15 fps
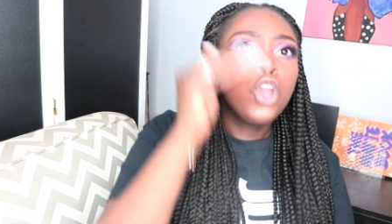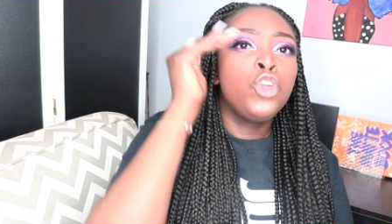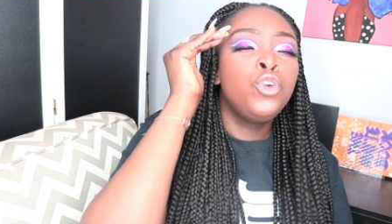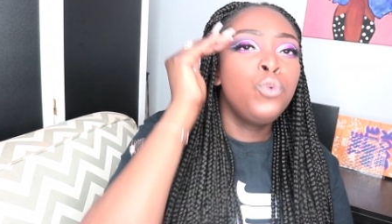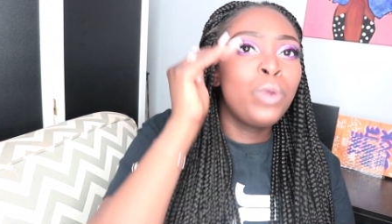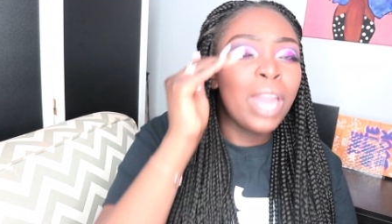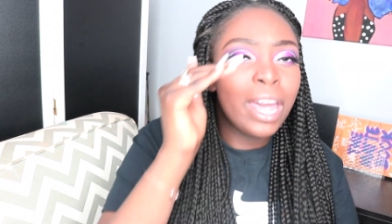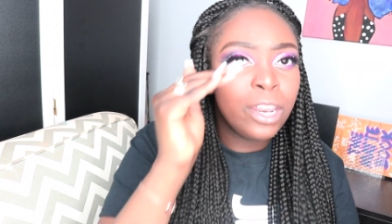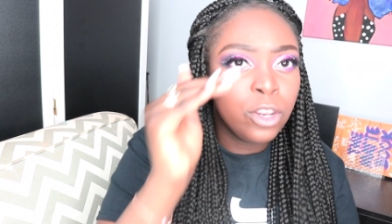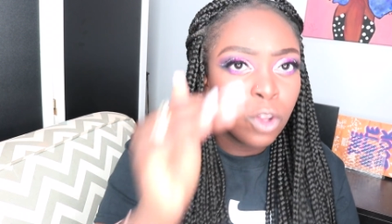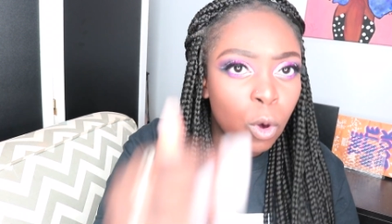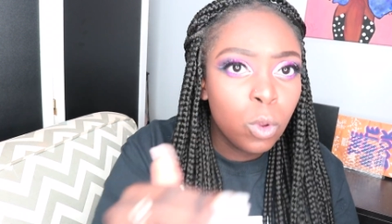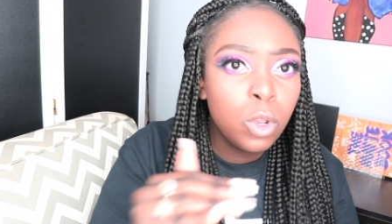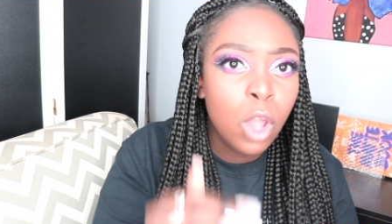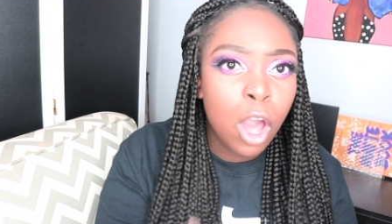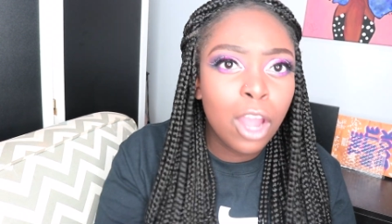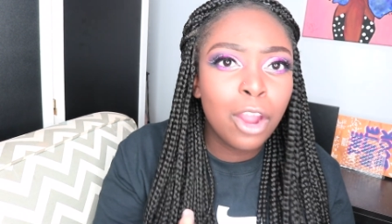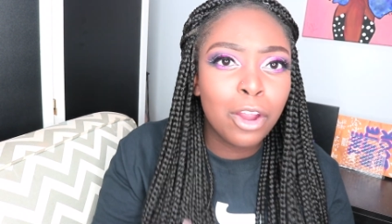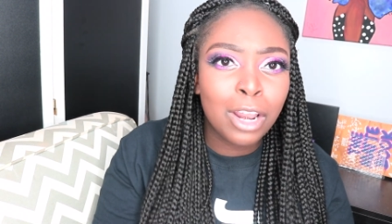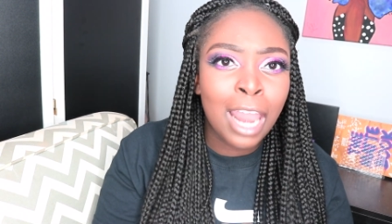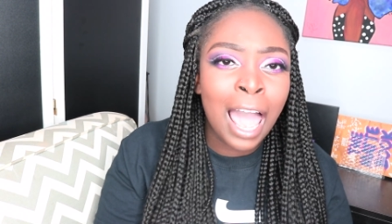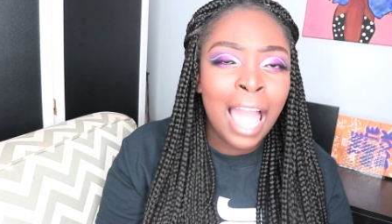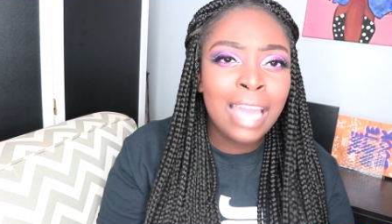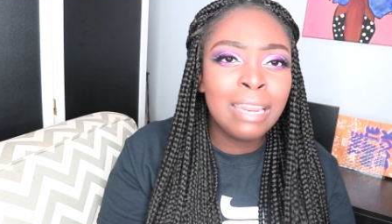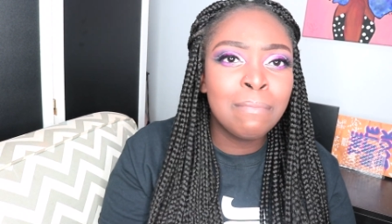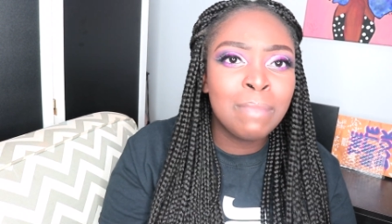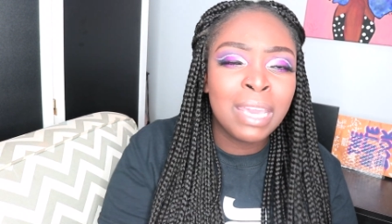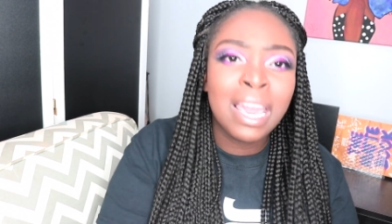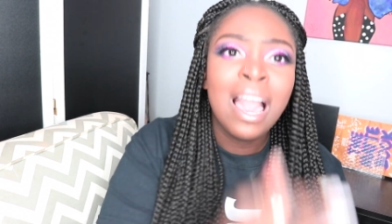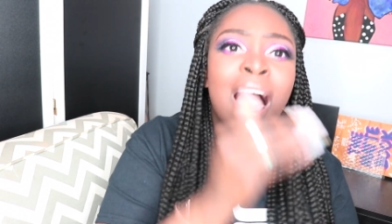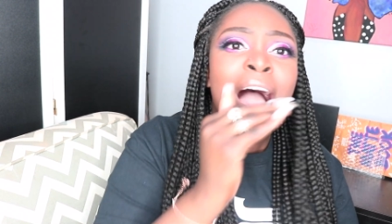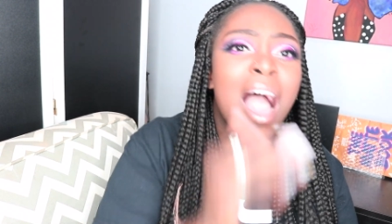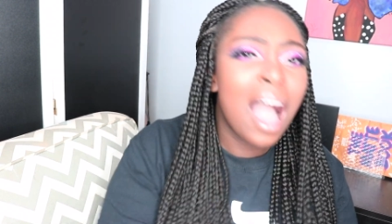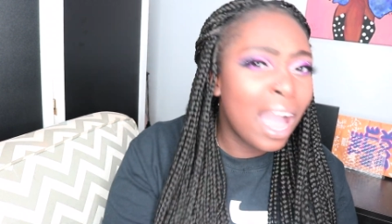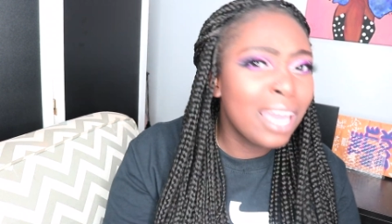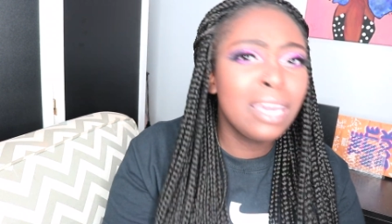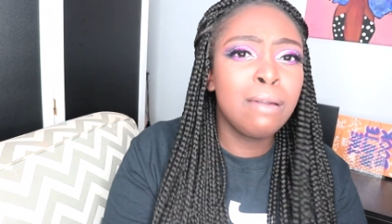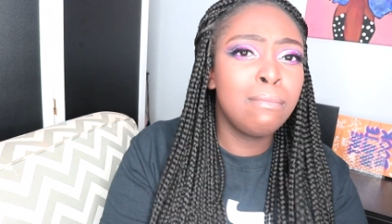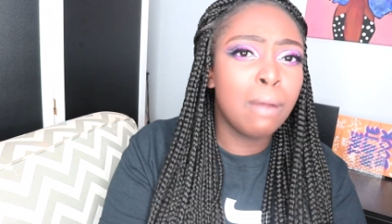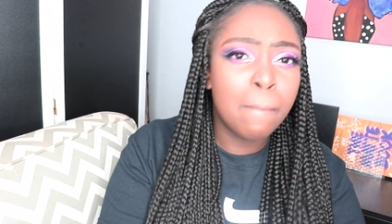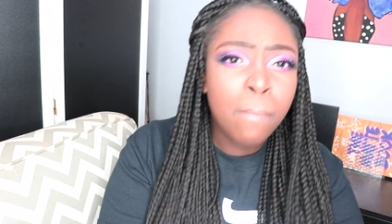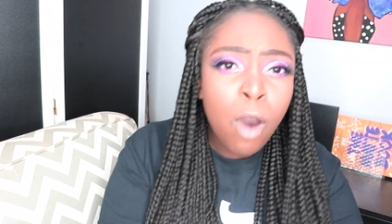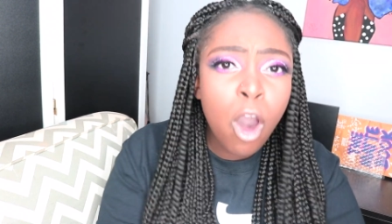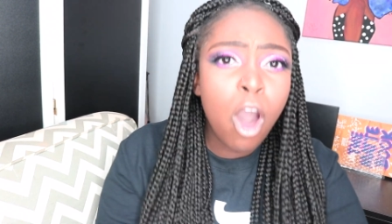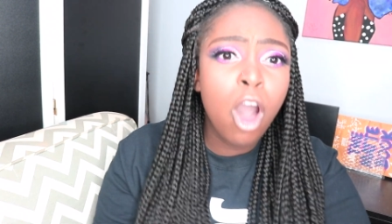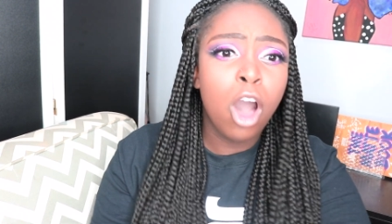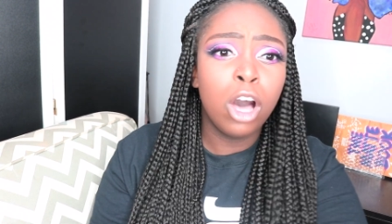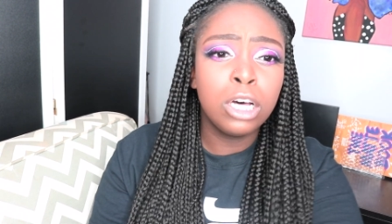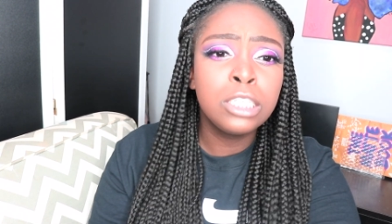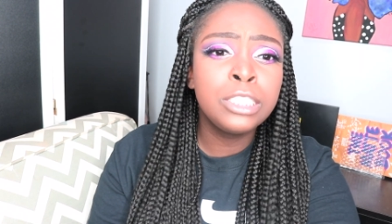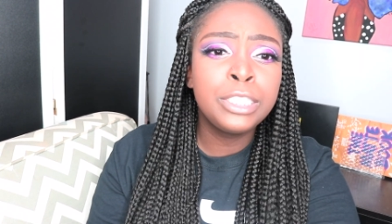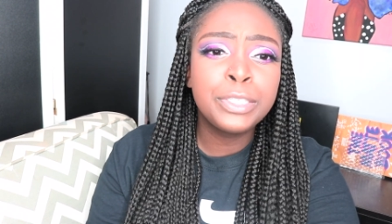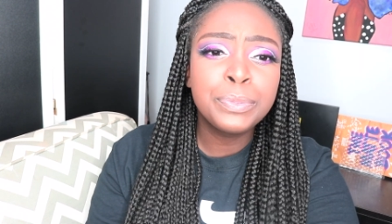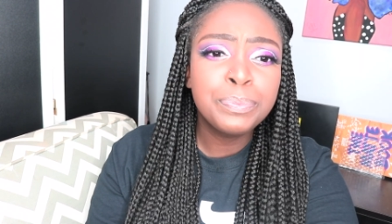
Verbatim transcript: You can no longer lie to me. I am appalled.